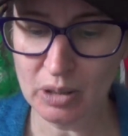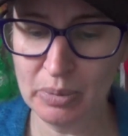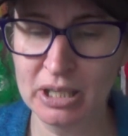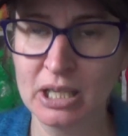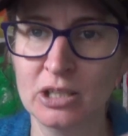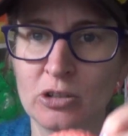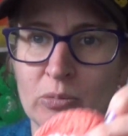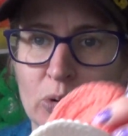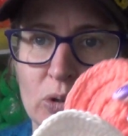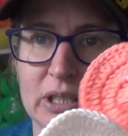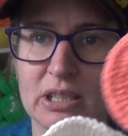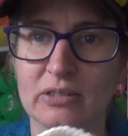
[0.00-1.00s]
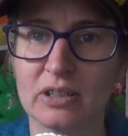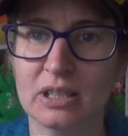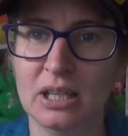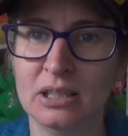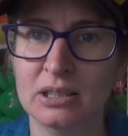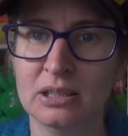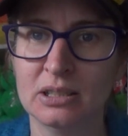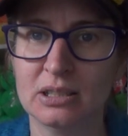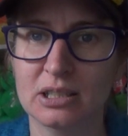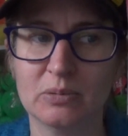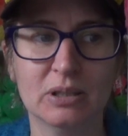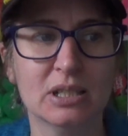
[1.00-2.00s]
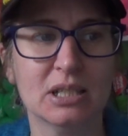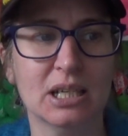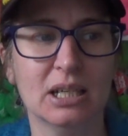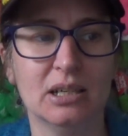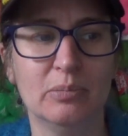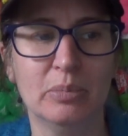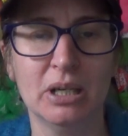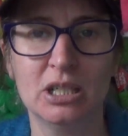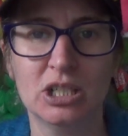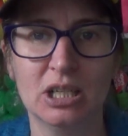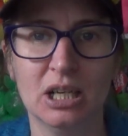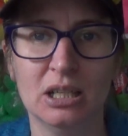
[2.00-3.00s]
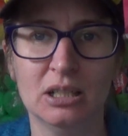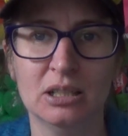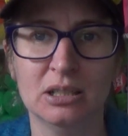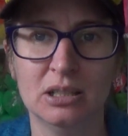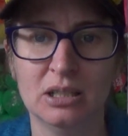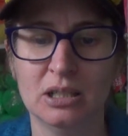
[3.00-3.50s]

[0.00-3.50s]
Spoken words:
But you can do them all in different colours. This one's a peachy colour.